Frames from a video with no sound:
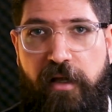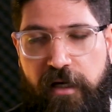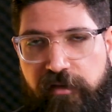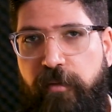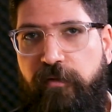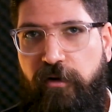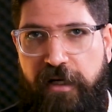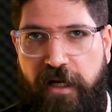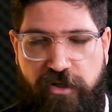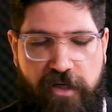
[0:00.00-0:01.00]
except for a
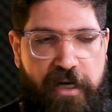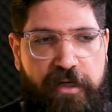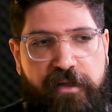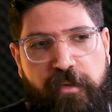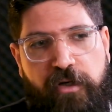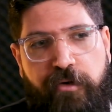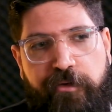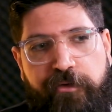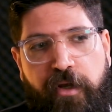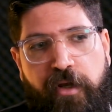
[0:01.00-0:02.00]
nationality, because